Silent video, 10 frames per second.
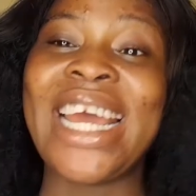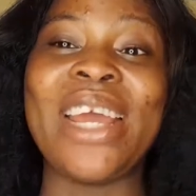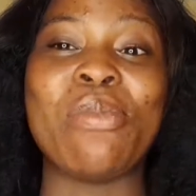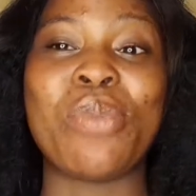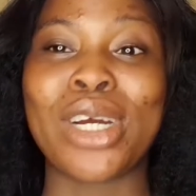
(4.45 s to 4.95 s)

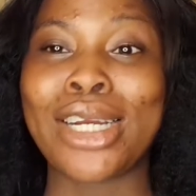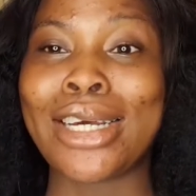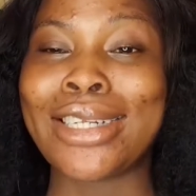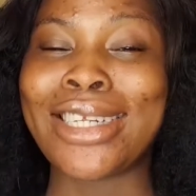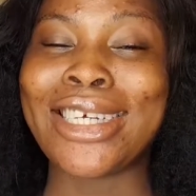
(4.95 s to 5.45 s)
in
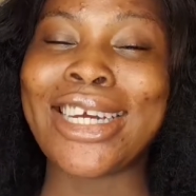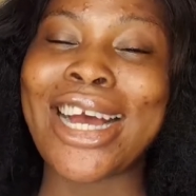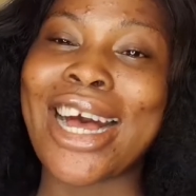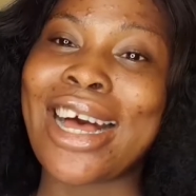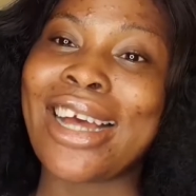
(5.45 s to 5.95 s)
pregnancy
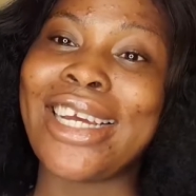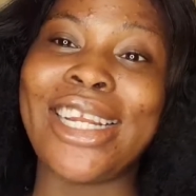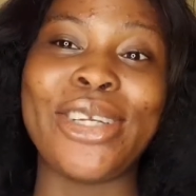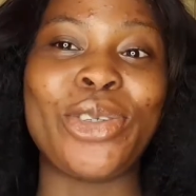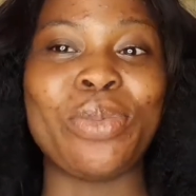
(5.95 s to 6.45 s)
are a
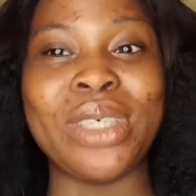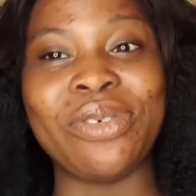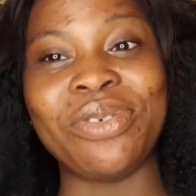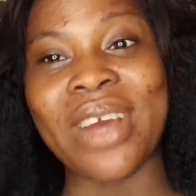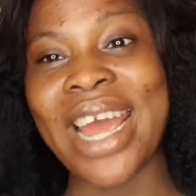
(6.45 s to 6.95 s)
little bit
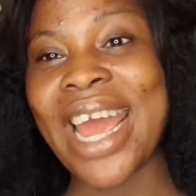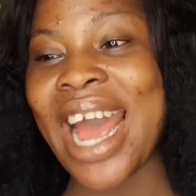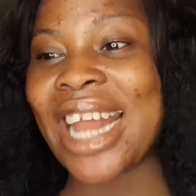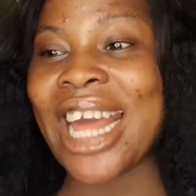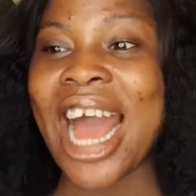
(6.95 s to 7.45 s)

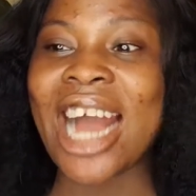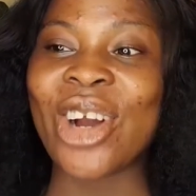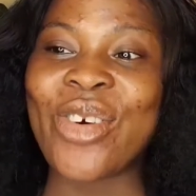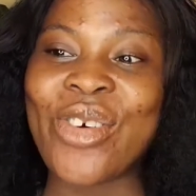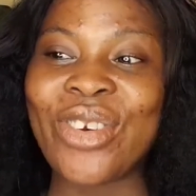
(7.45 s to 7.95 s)
fair, they are
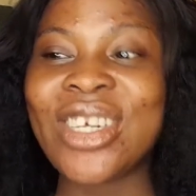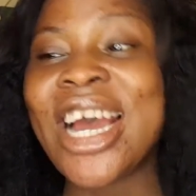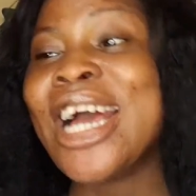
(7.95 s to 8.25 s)
good?